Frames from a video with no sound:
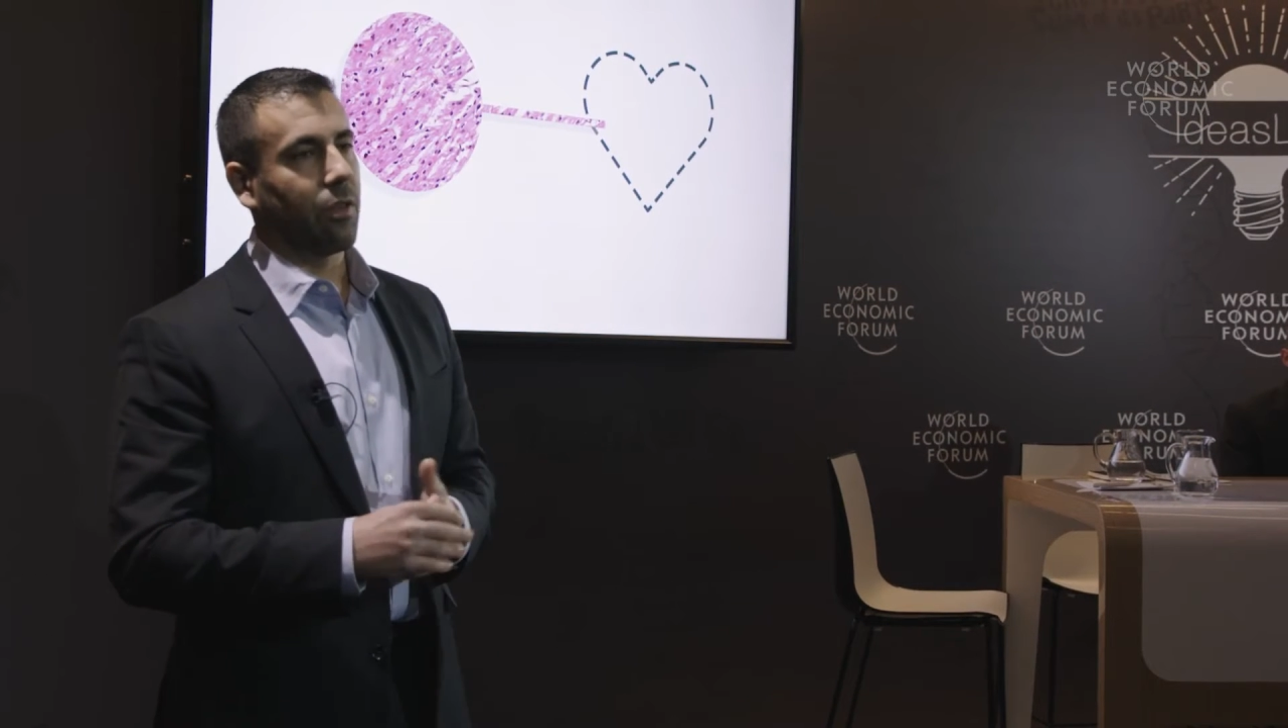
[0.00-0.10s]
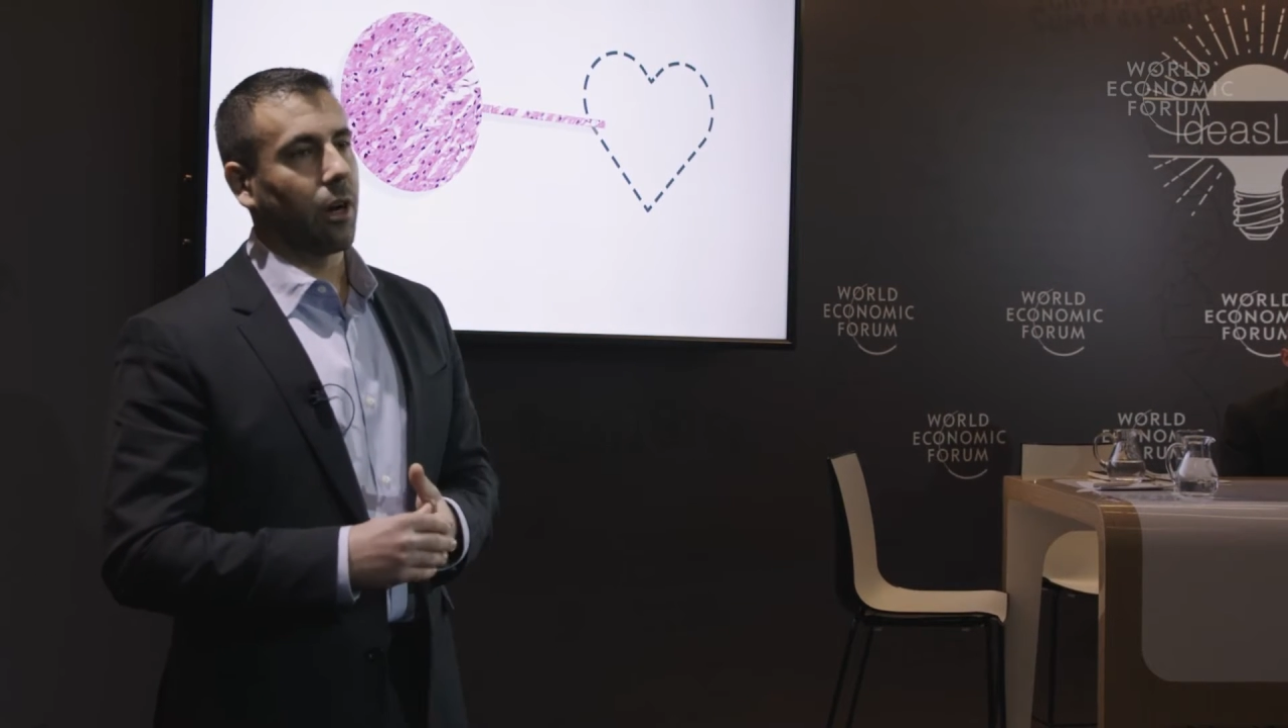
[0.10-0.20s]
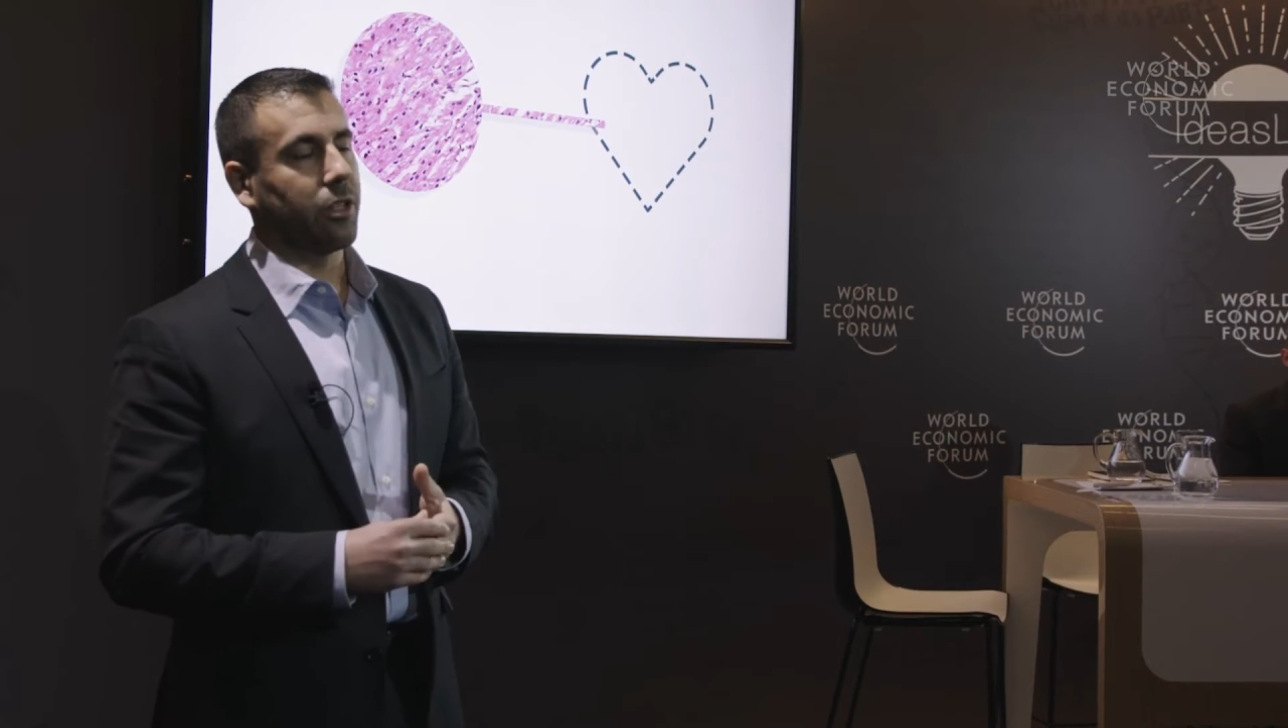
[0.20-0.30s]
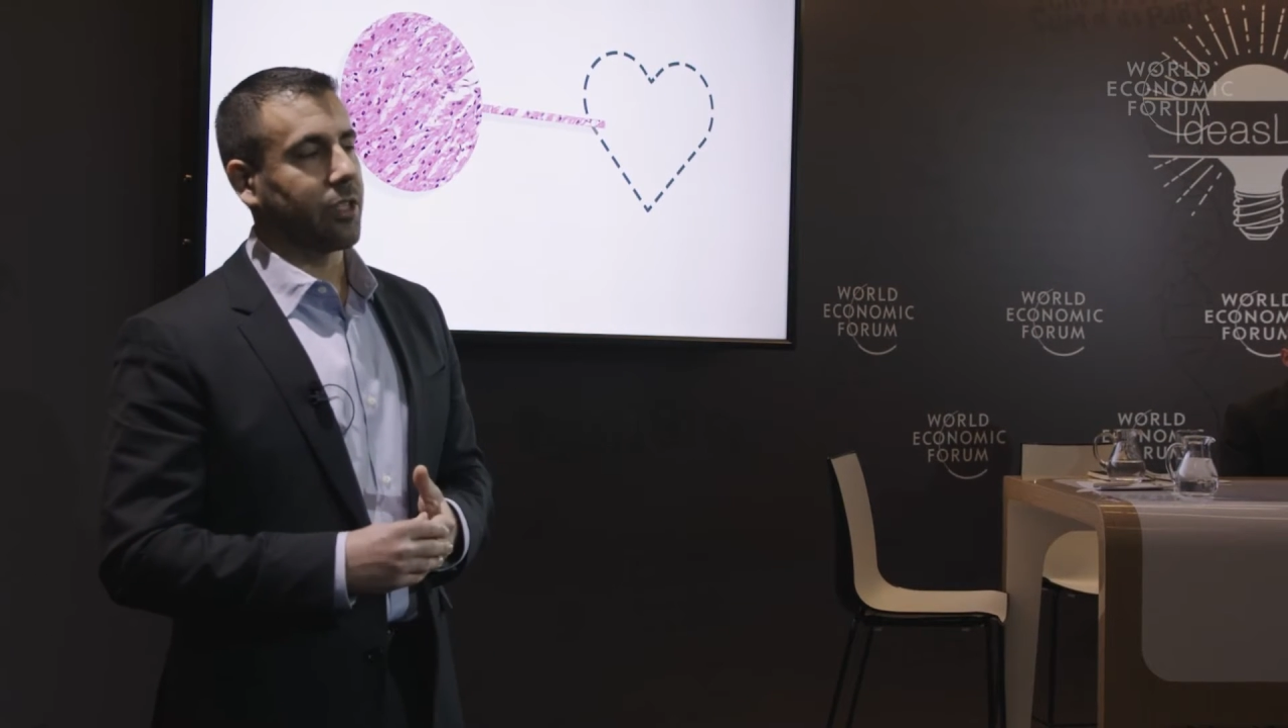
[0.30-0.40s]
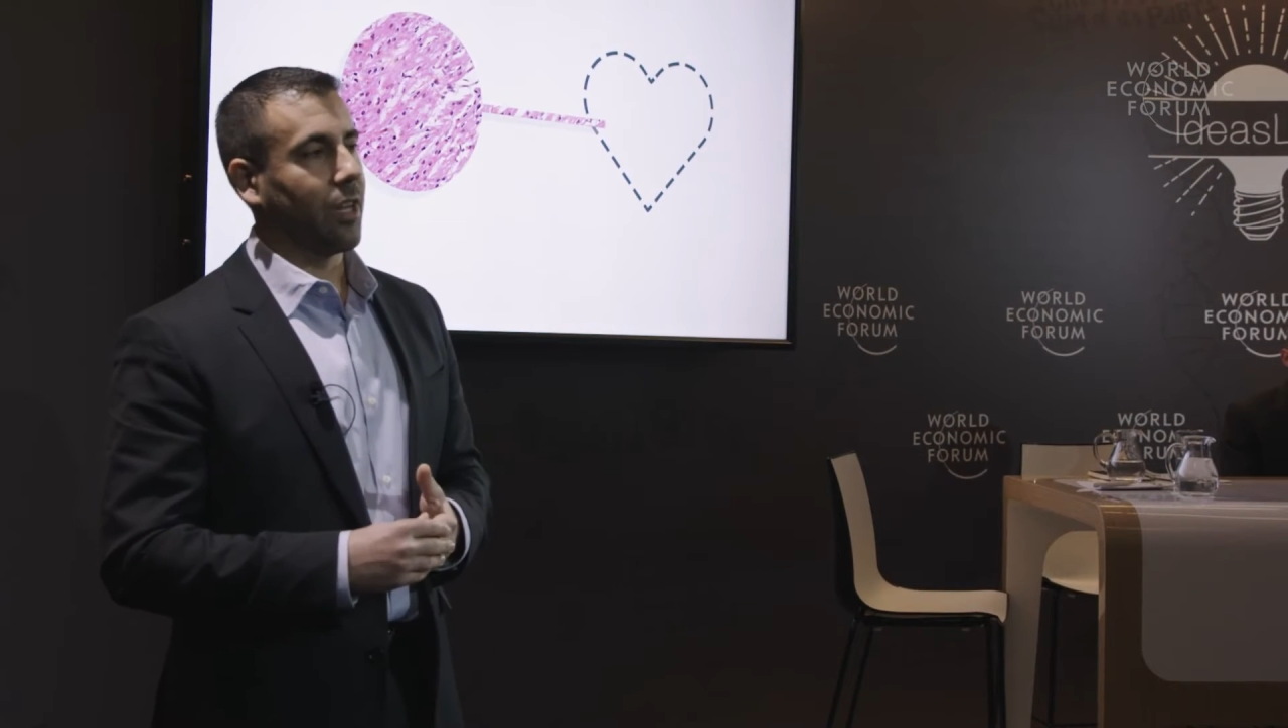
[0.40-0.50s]

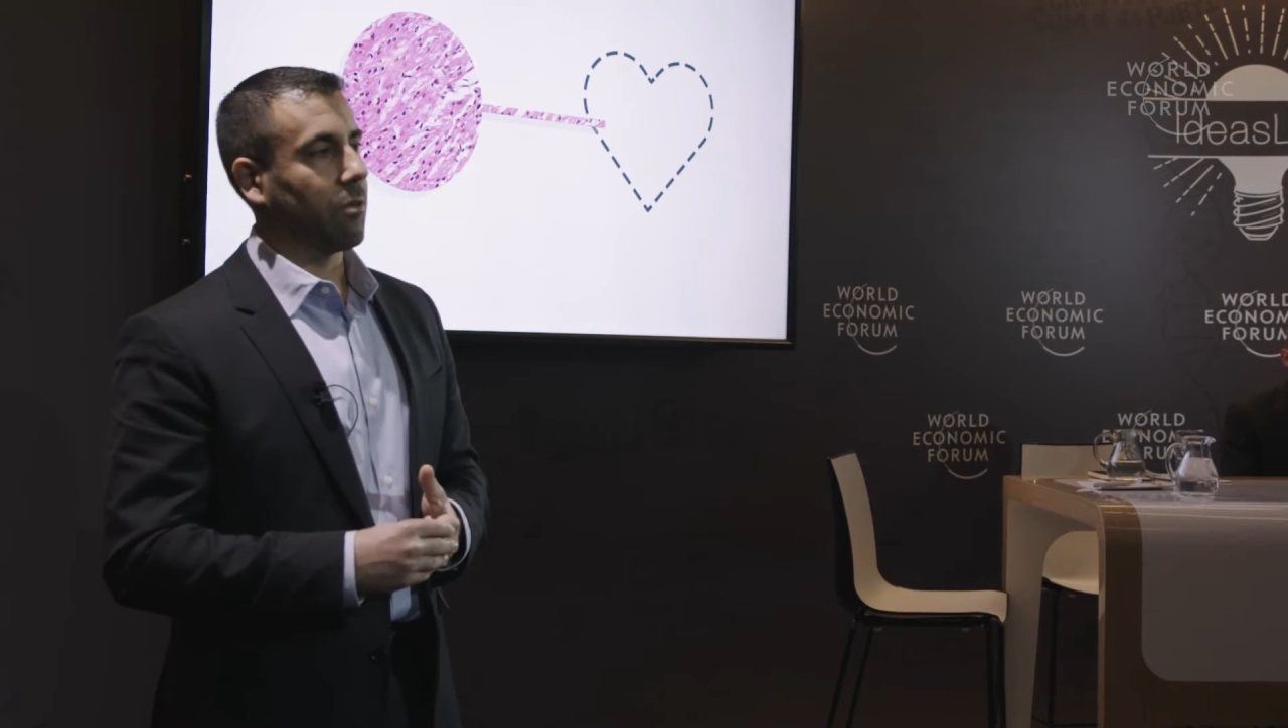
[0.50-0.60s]
large-scale